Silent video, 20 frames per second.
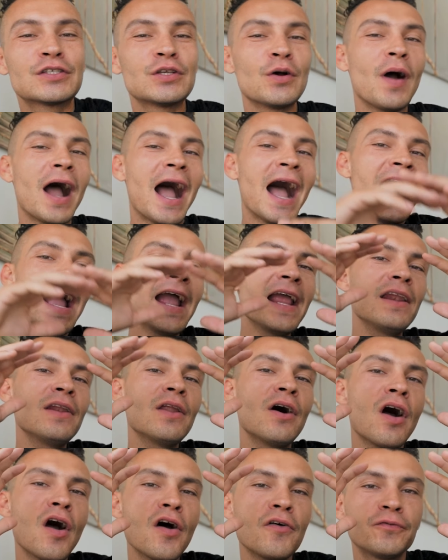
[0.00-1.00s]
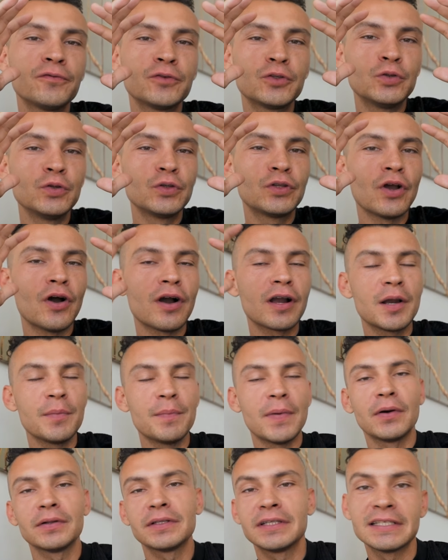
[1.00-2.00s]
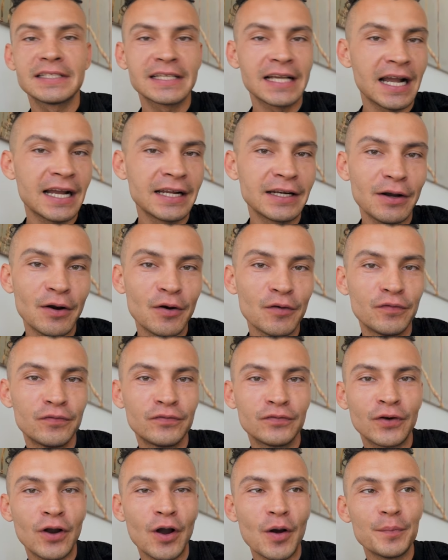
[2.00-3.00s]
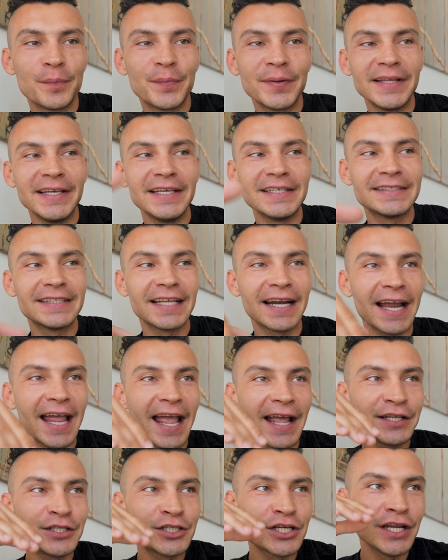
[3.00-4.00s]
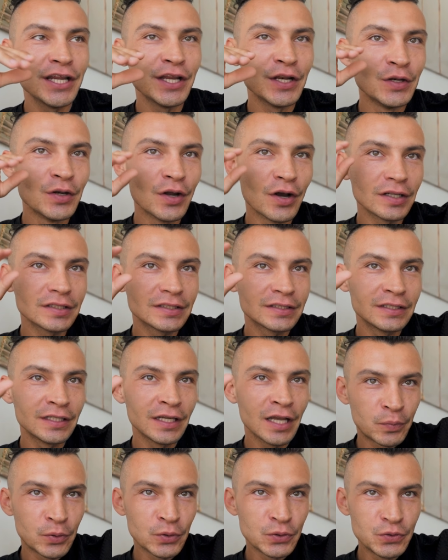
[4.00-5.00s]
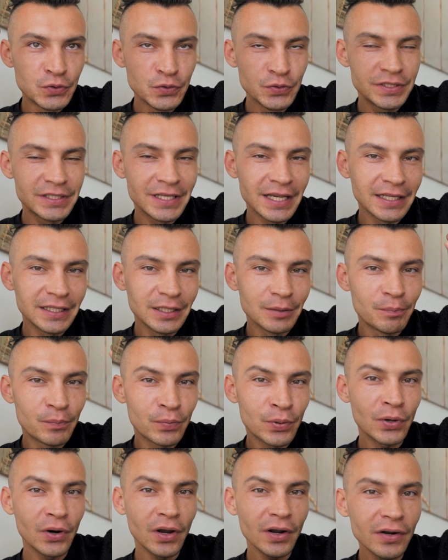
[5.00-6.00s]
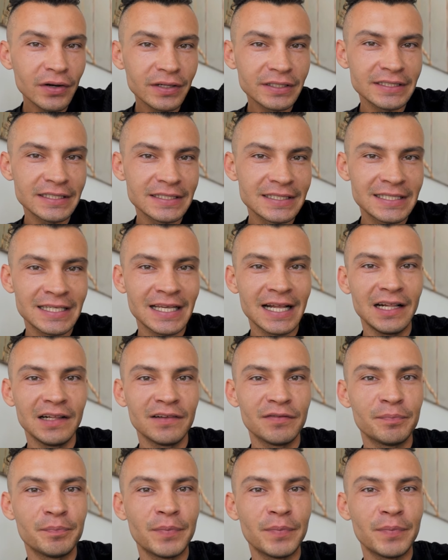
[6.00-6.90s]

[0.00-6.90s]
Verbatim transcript: So I love to talk about this kind of companies that are actually not producing the products itself,